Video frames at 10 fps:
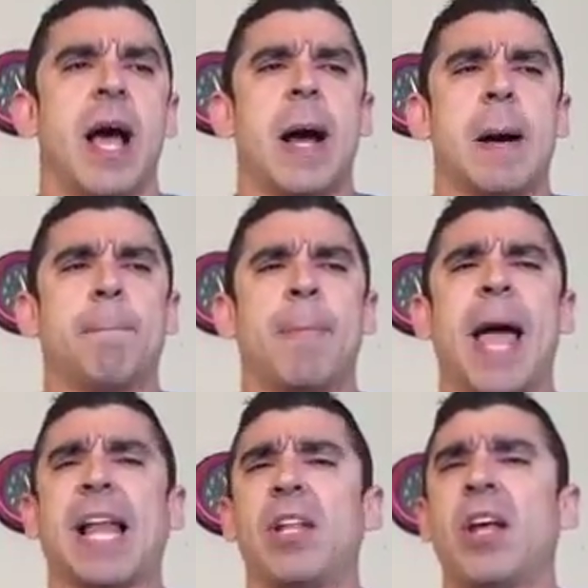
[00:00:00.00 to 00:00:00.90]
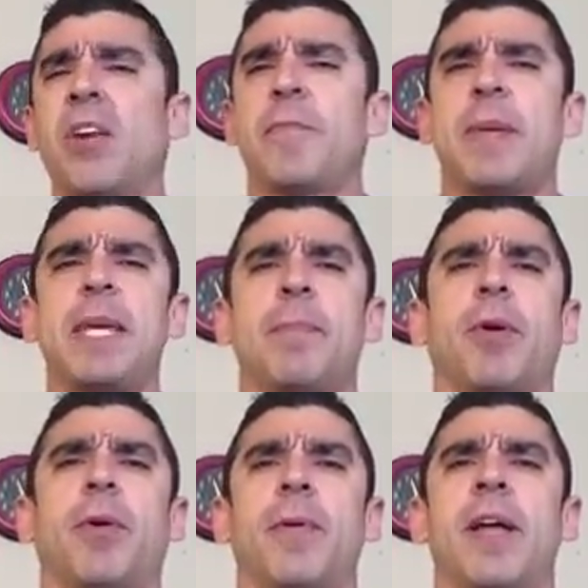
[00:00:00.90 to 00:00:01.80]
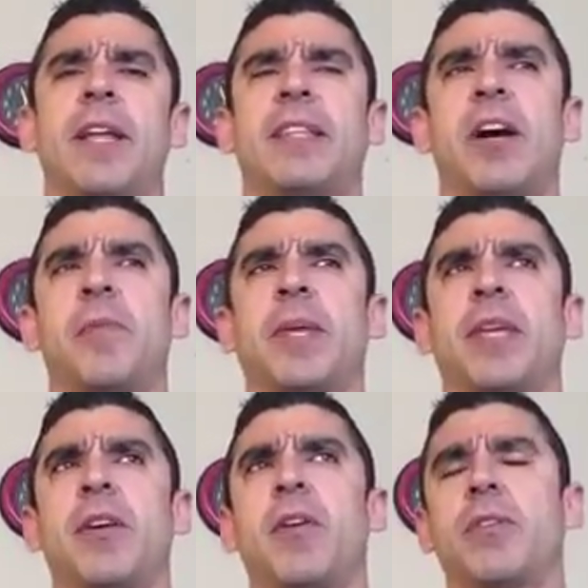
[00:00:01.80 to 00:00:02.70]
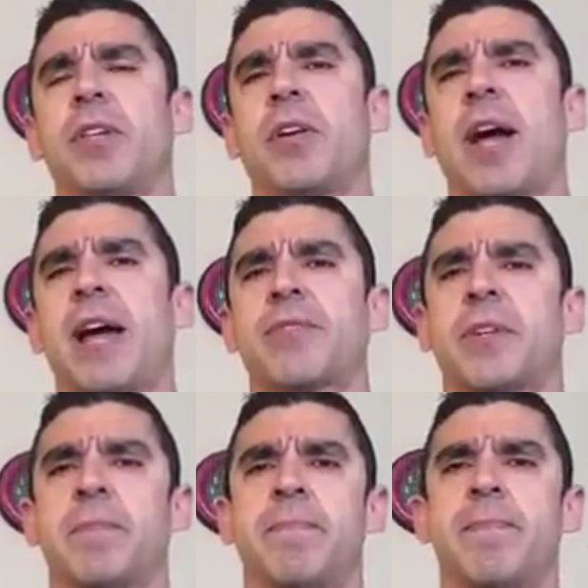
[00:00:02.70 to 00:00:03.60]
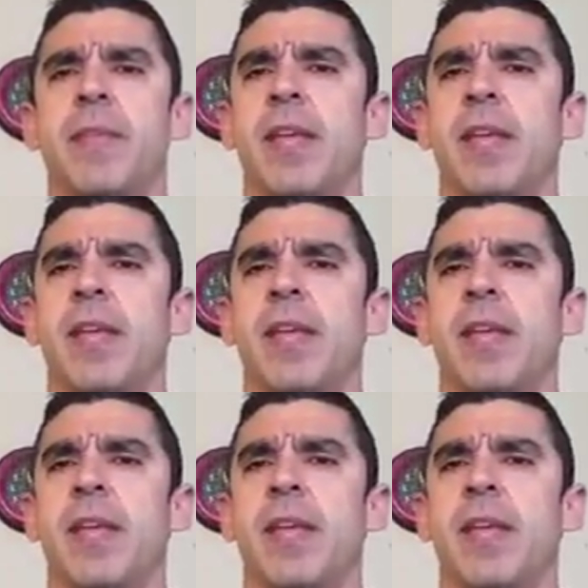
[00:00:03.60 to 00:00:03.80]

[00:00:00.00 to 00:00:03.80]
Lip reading: A lot of people tell me, Hugo, I have some